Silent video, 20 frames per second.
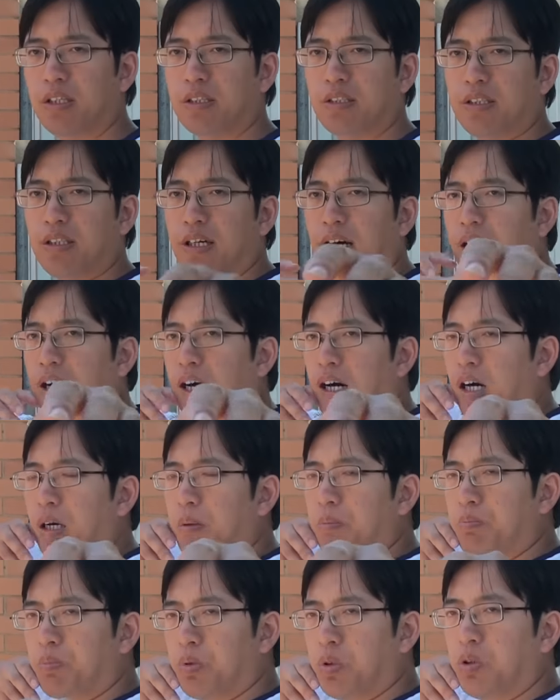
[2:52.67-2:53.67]
the
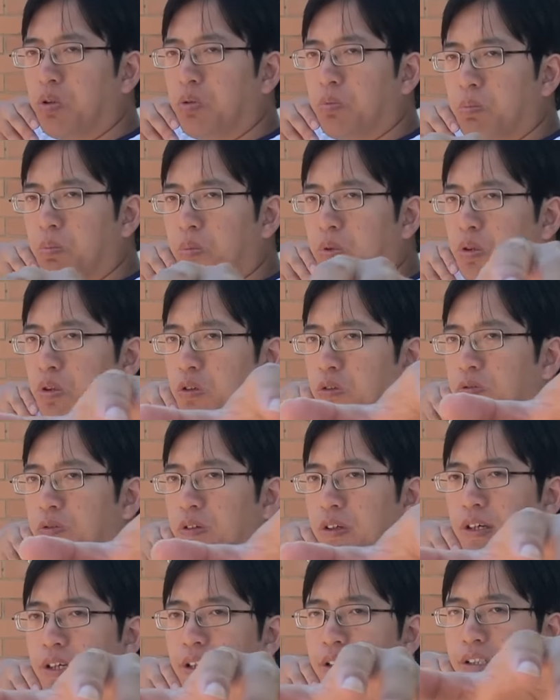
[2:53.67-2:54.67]
arm will move
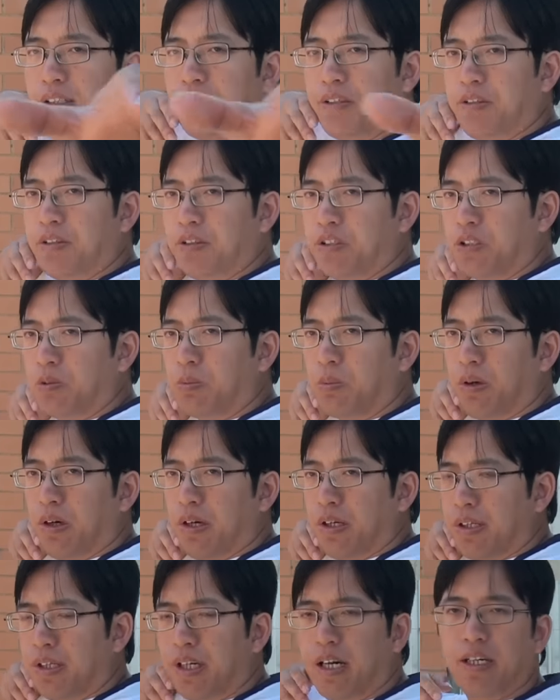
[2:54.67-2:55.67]
this way.